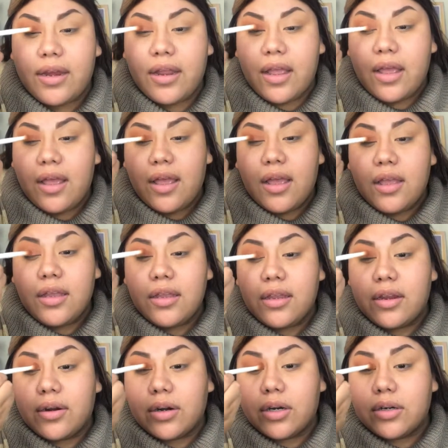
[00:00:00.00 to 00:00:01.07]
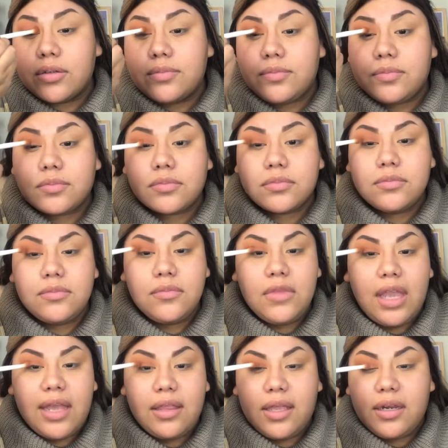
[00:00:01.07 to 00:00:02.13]
little by little and
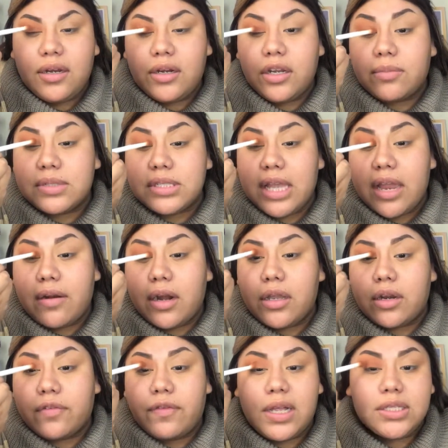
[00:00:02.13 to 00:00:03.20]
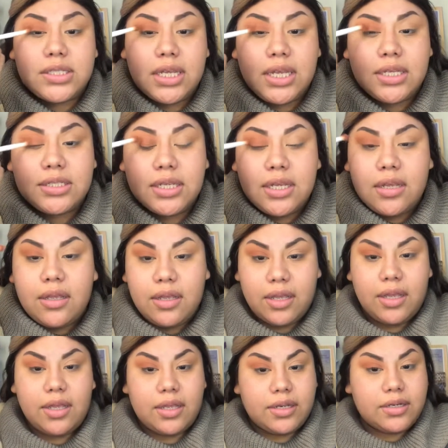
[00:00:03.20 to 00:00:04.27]
bring it higher. And then you
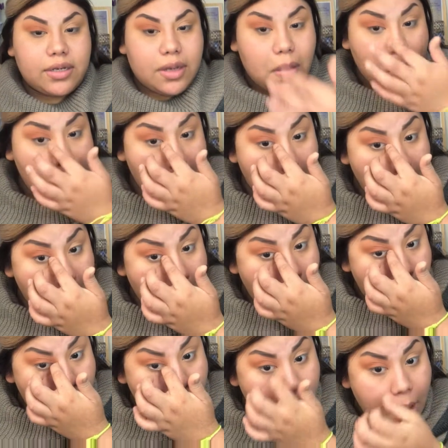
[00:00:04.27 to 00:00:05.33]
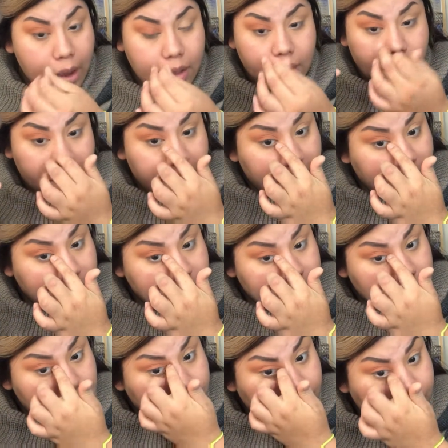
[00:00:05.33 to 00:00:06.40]
add your
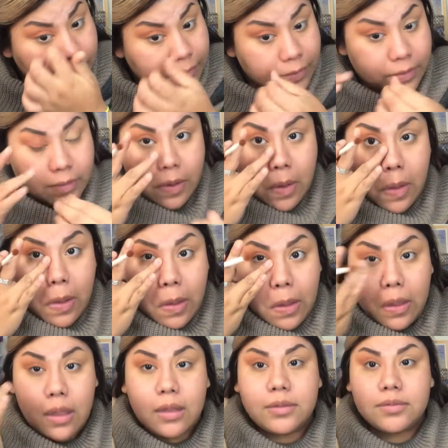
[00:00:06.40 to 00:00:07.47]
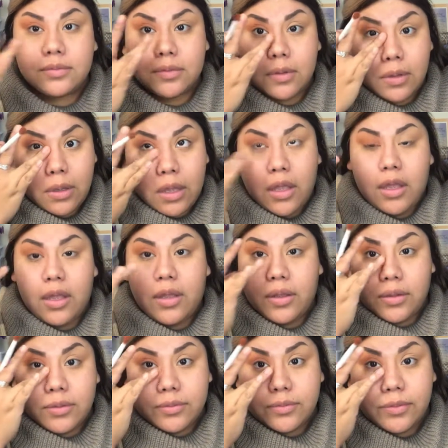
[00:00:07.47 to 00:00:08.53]
eyeliner, your
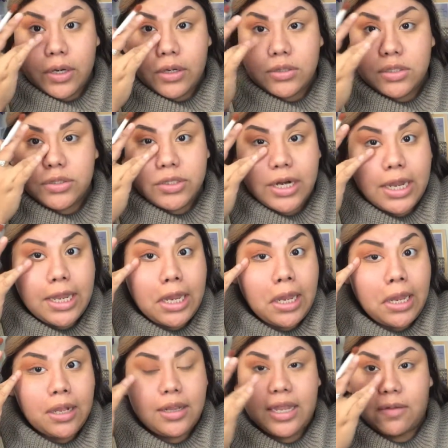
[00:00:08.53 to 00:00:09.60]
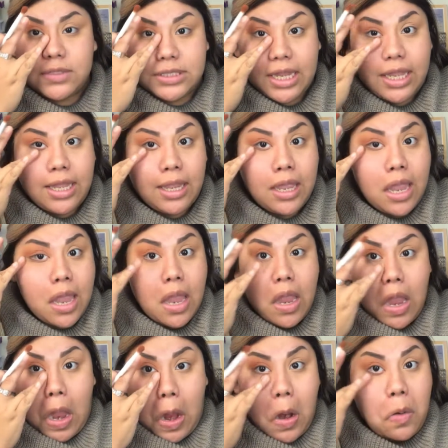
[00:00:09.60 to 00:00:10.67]
mascara, your falsies,
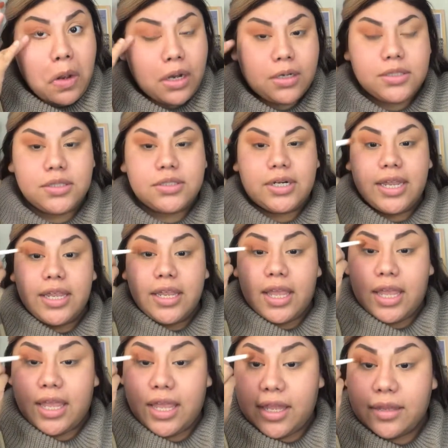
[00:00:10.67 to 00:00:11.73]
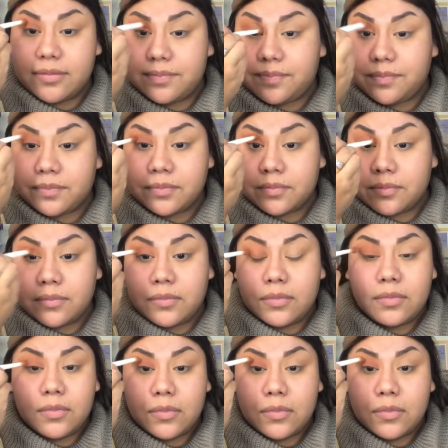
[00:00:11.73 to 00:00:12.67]
and all that good stuff.